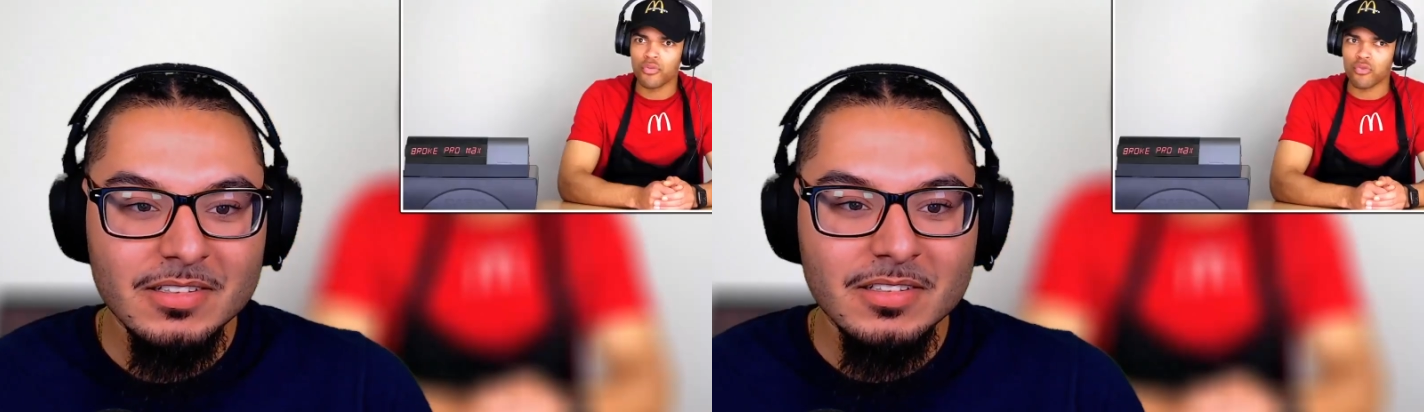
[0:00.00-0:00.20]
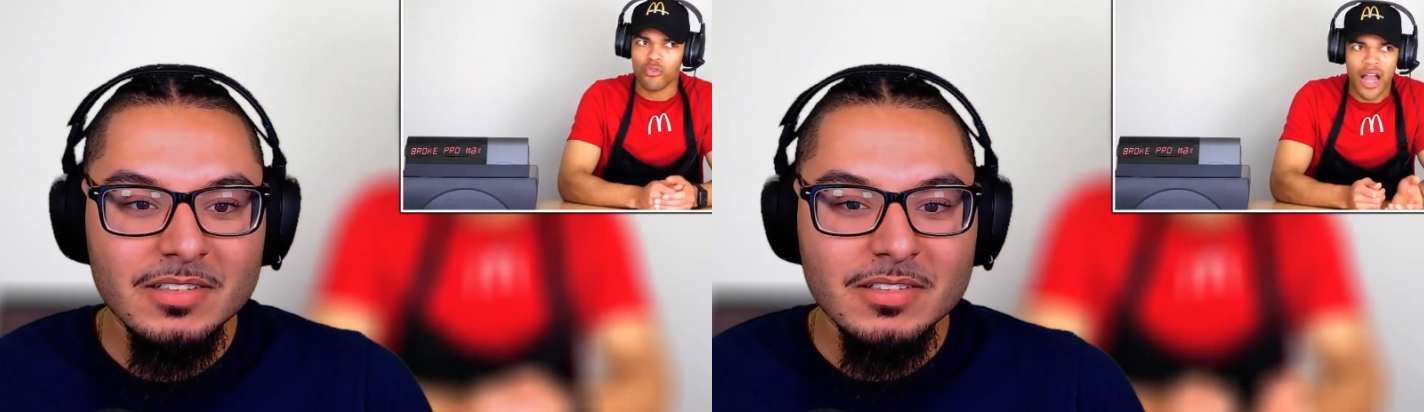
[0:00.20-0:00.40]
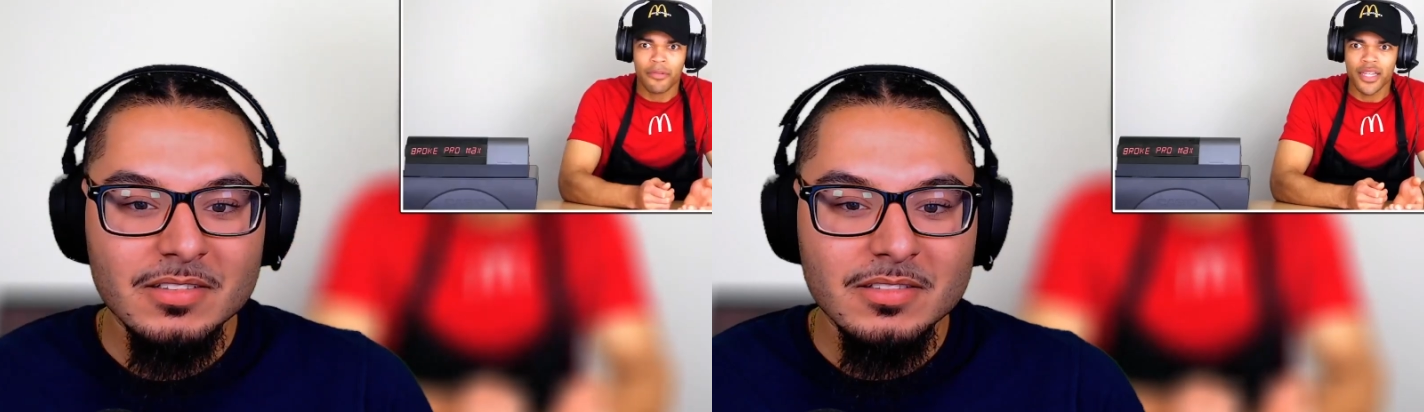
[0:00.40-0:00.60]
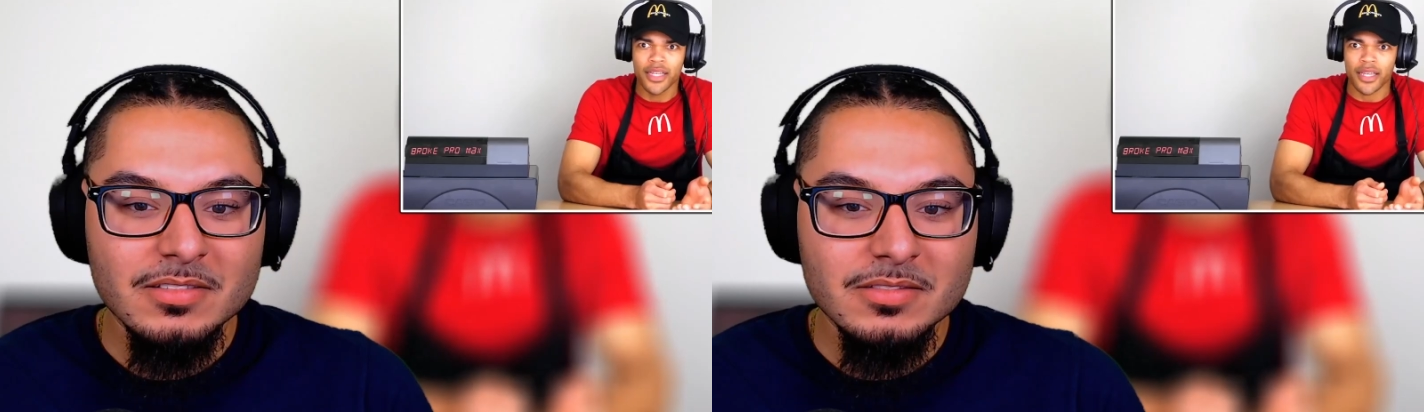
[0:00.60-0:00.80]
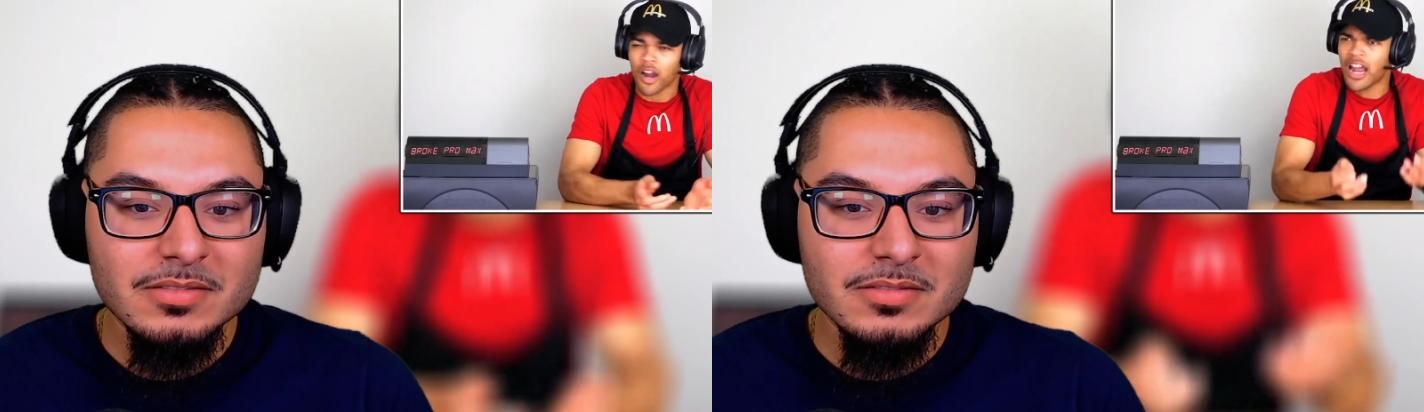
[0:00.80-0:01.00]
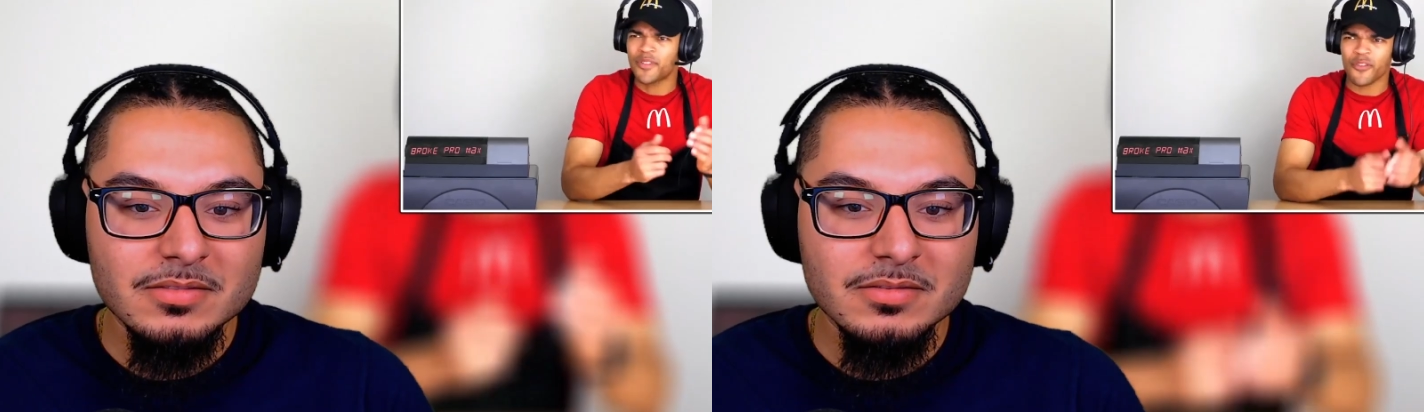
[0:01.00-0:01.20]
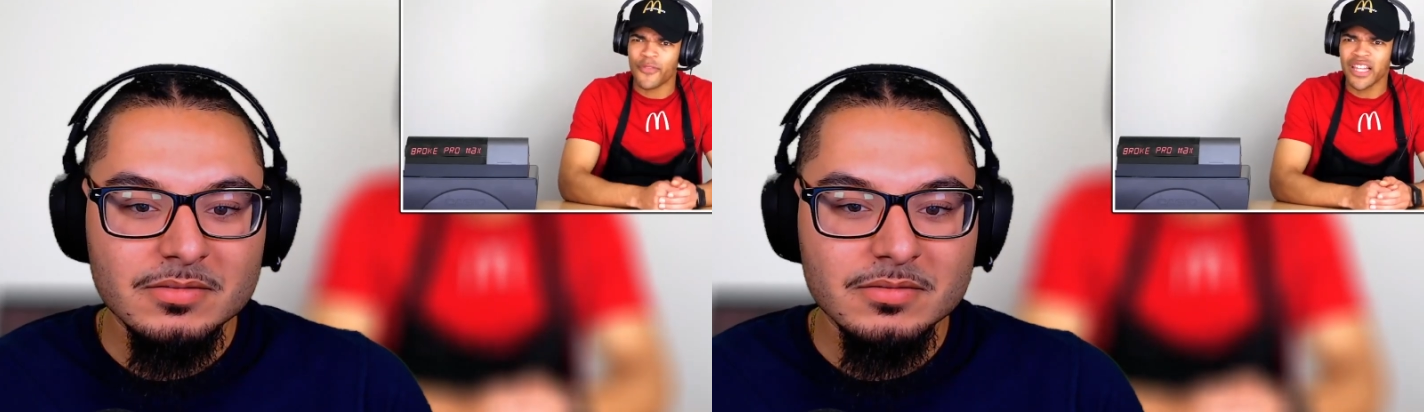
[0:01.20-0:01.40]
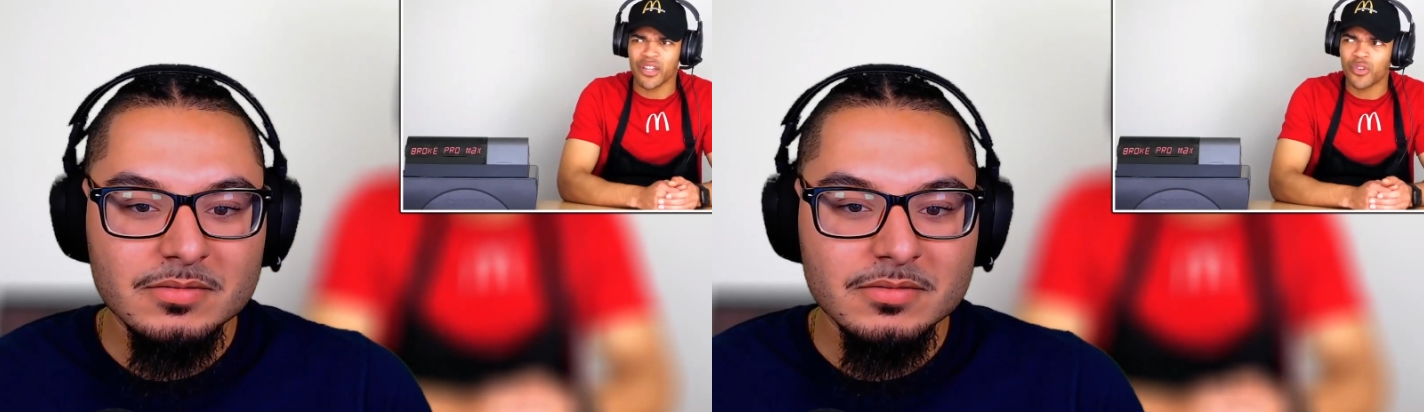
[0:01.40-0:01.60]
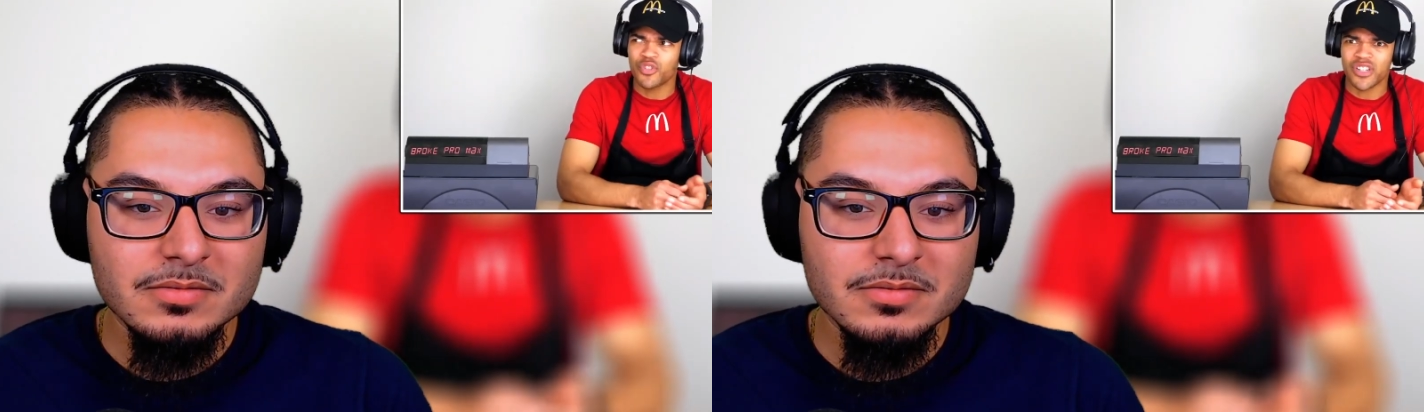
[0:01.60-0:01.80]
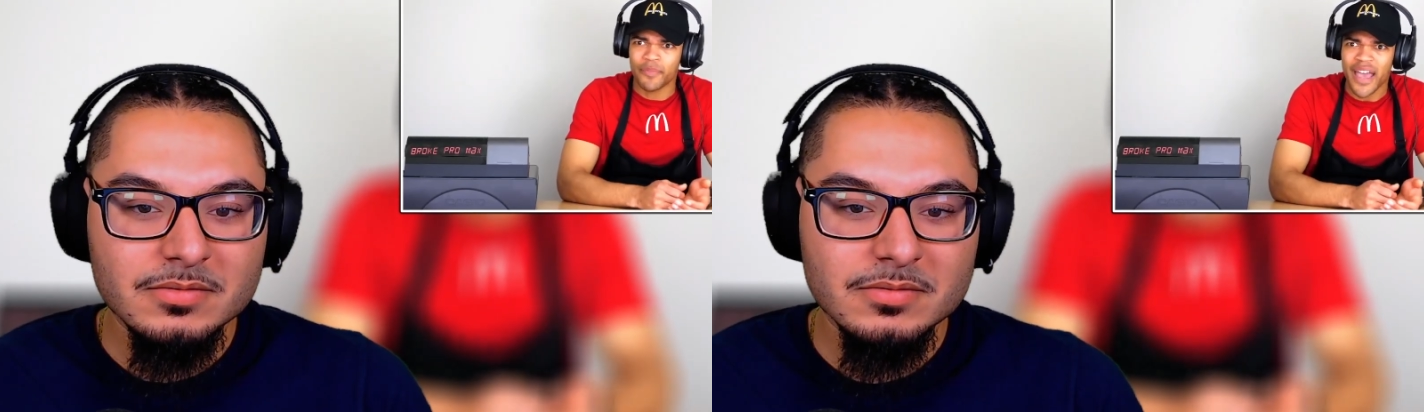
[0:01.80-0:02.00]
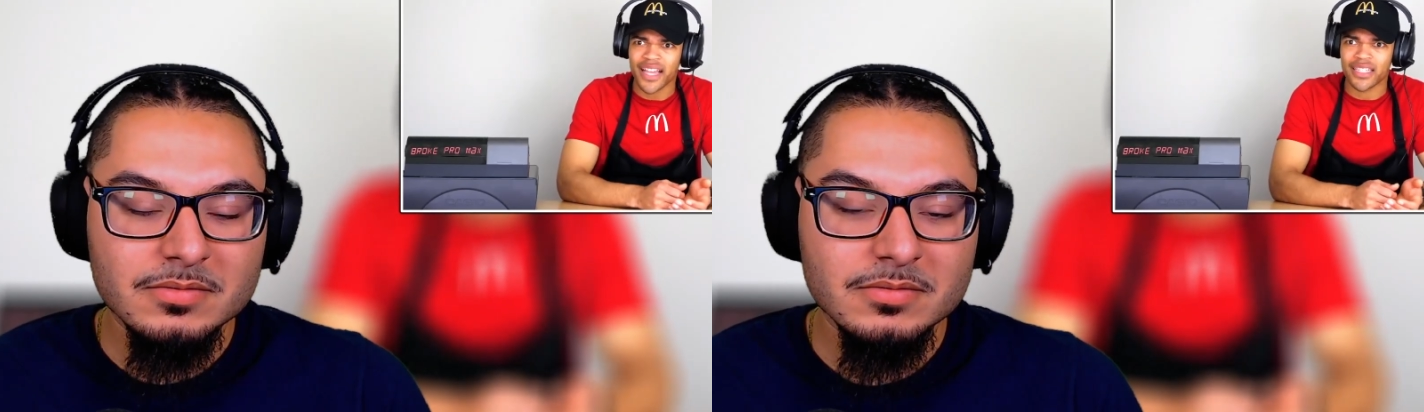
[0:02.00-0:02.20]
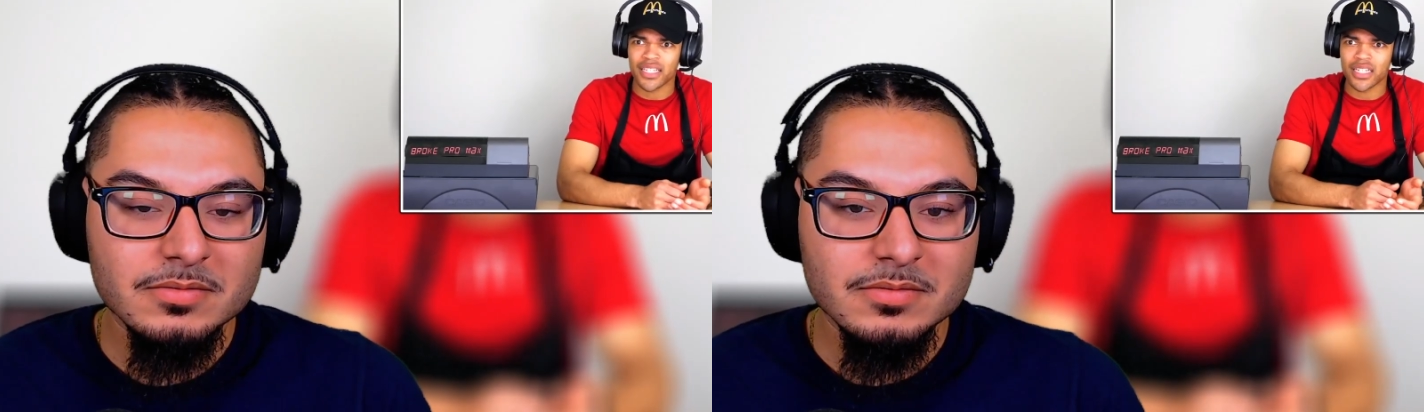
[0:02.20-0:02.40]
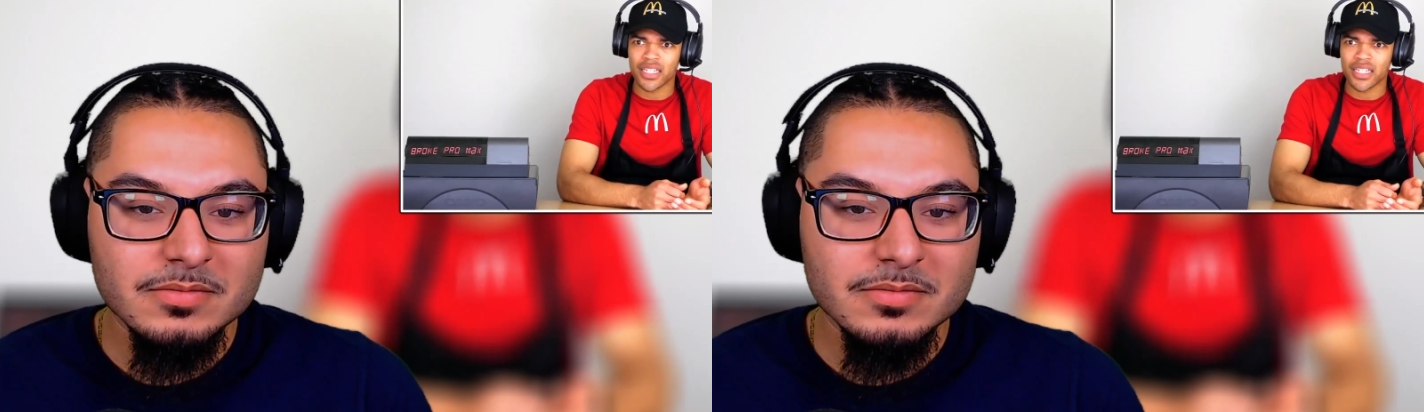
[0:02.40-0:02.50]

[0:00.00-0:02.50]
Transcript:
Speaker 1: Probably. Our apps are filling. What'd you expect?